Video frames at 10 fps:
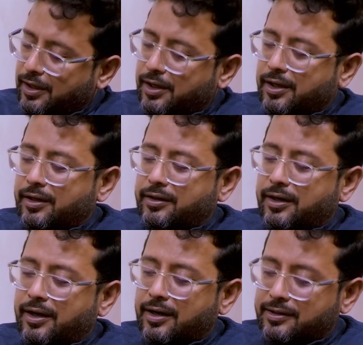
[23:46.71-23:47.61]

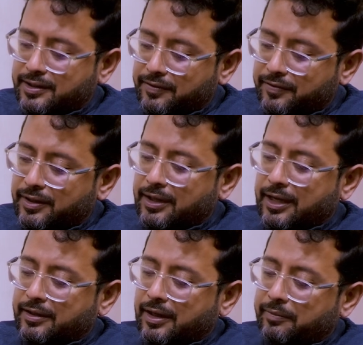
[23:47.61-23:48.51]
There are several,
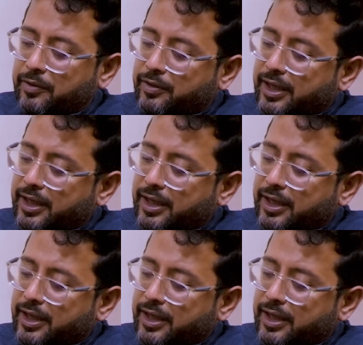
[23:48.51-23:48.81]
and I'm not